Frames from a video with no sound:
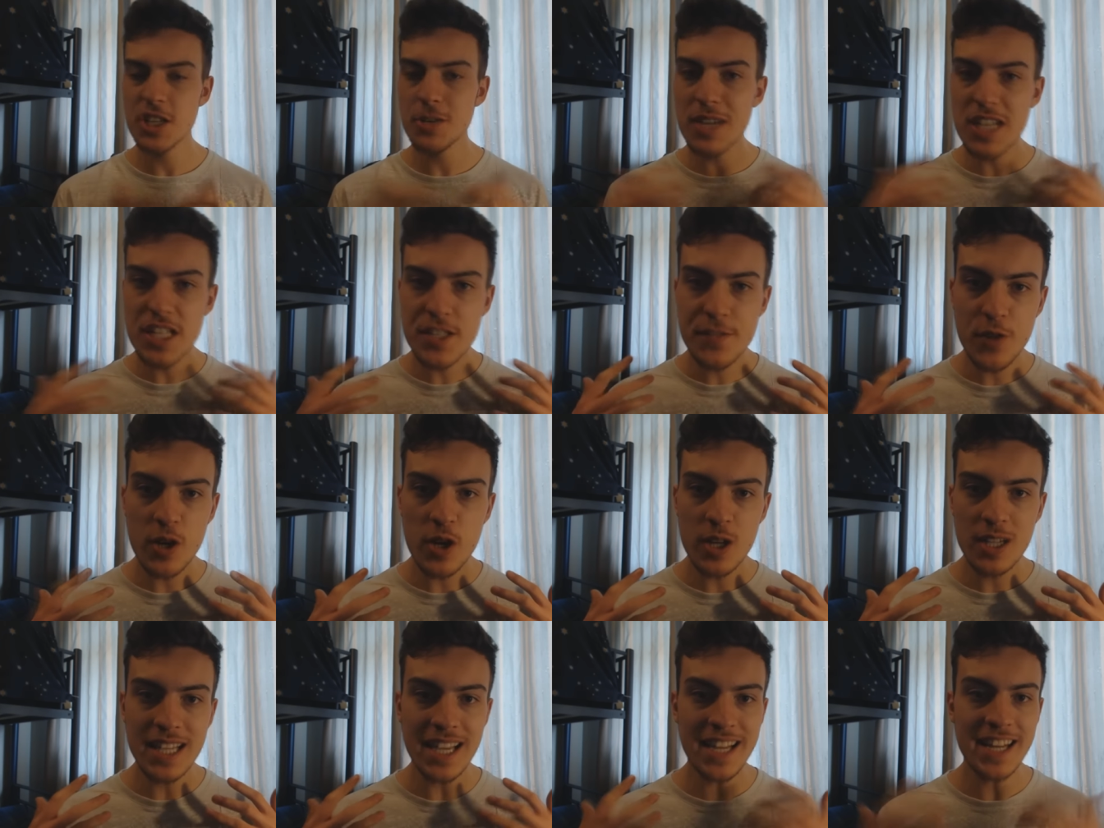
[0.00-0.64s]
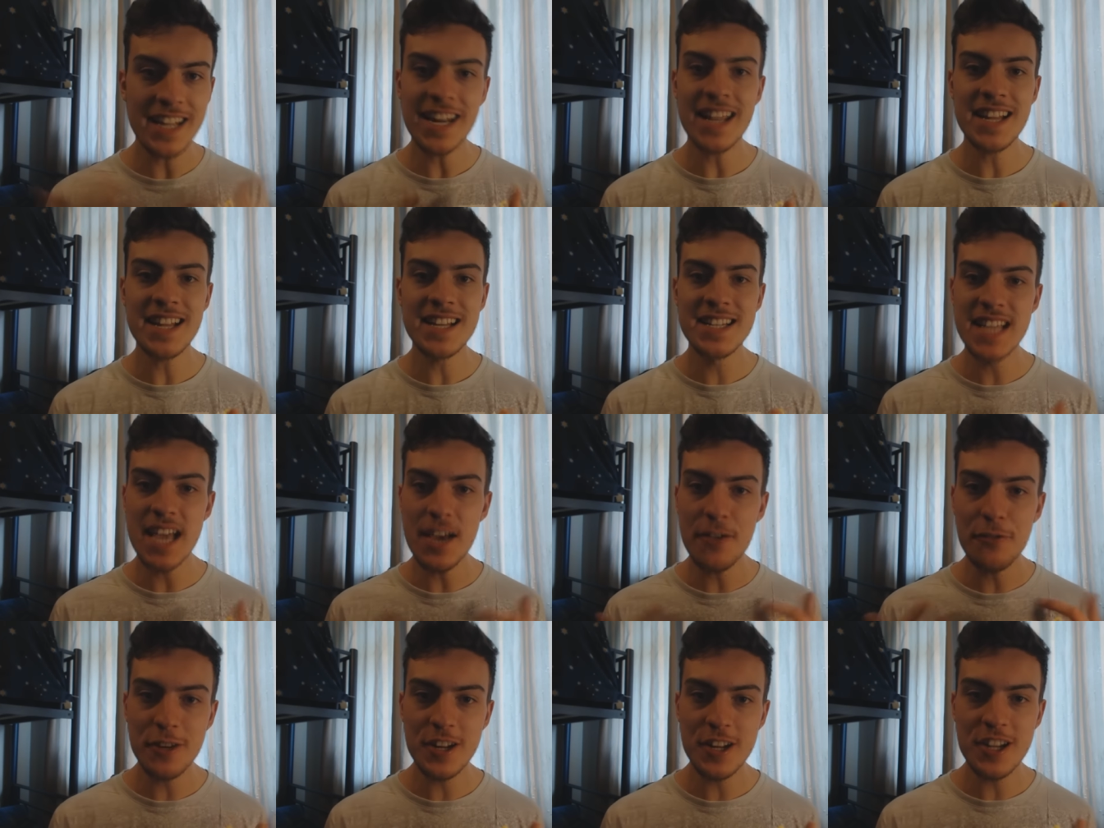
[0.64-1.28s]
So as for getting a
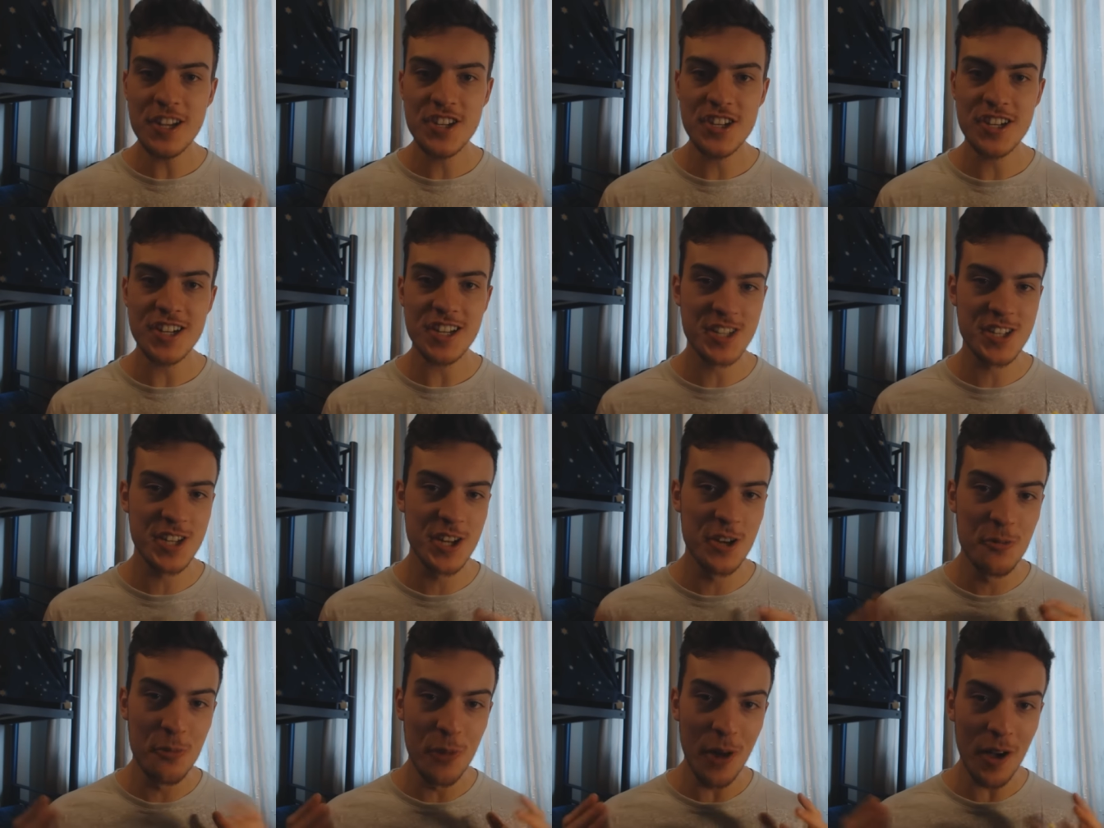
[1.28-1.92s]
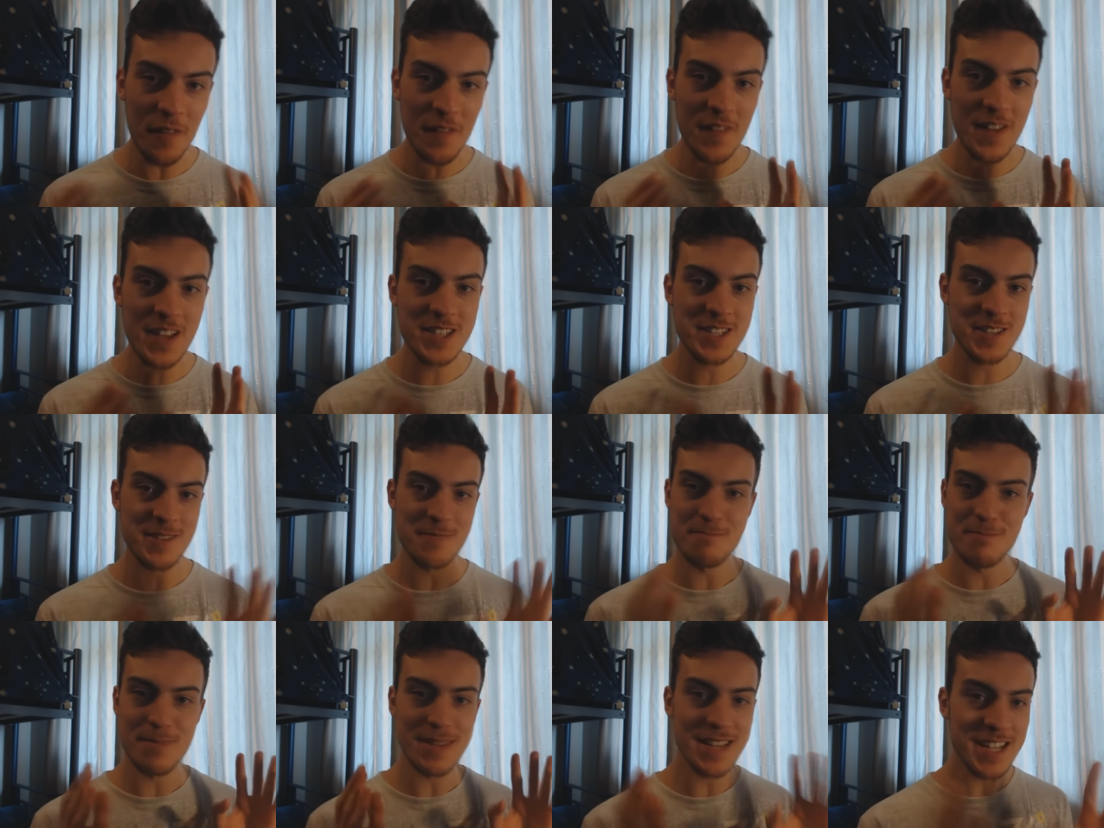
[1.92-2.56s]
definition as to what
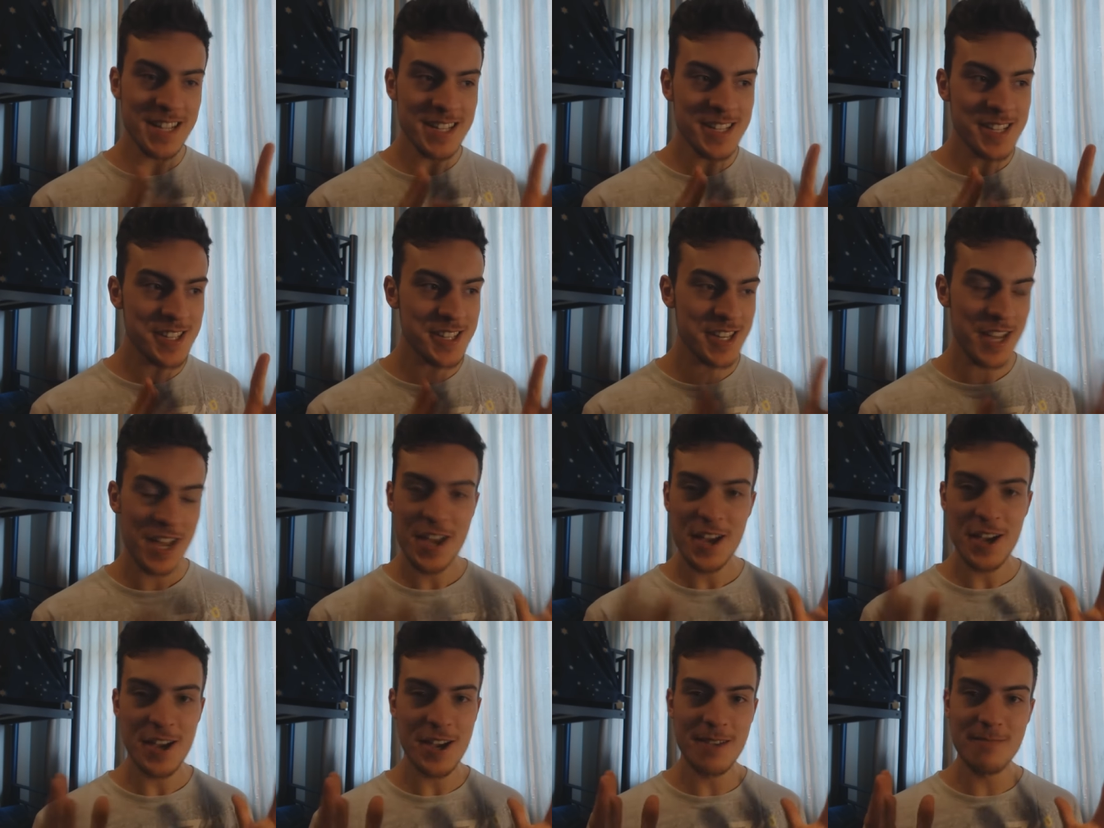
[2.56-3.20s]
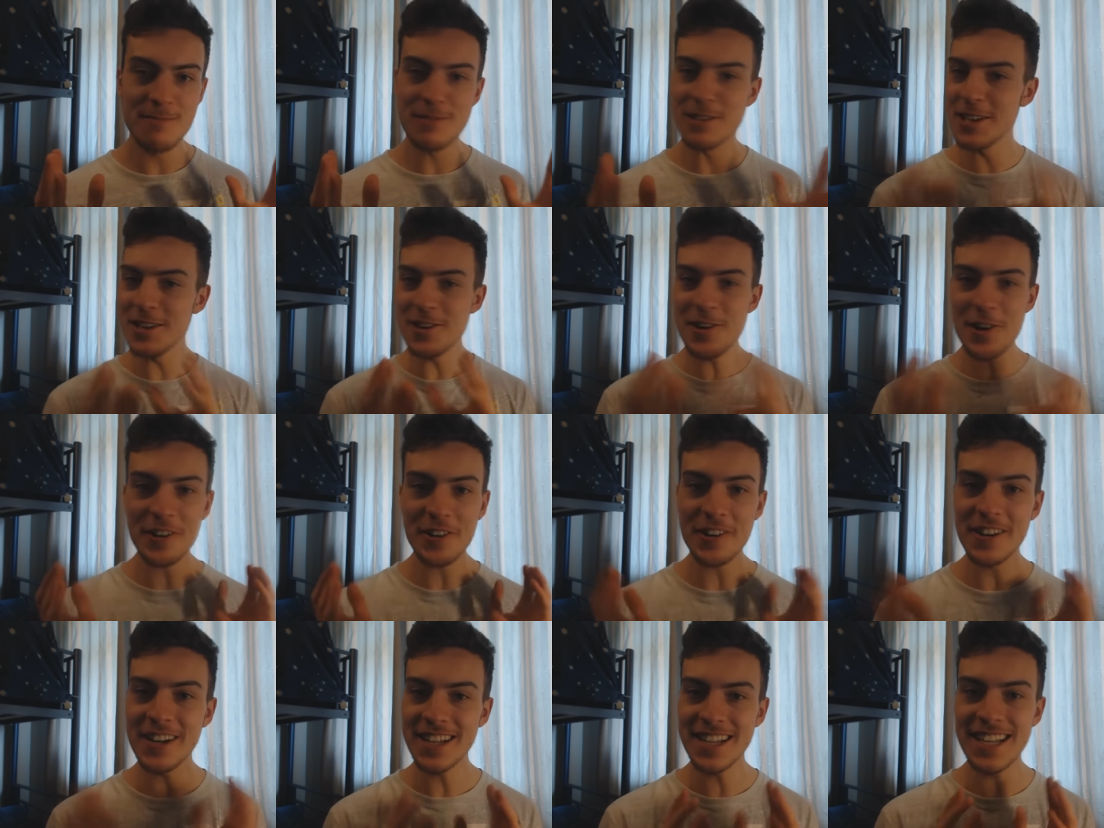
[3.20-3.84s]
this means, you're
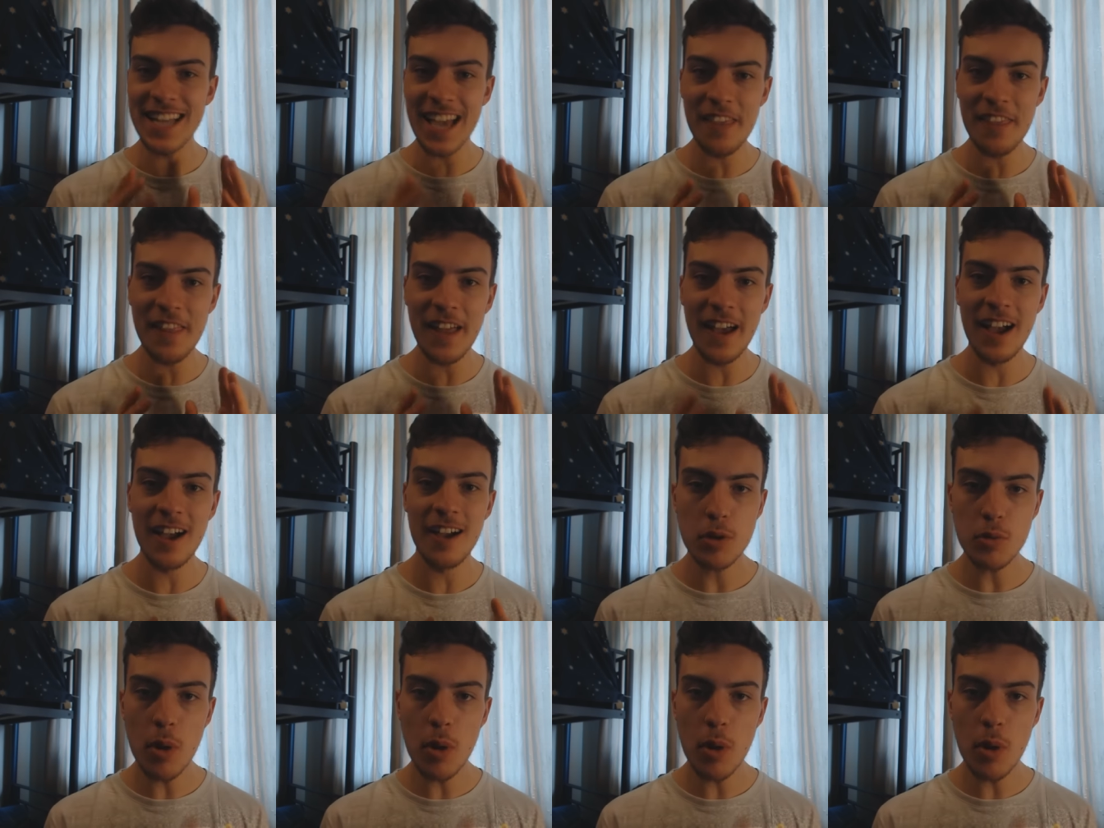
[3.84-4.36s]
not going to get that.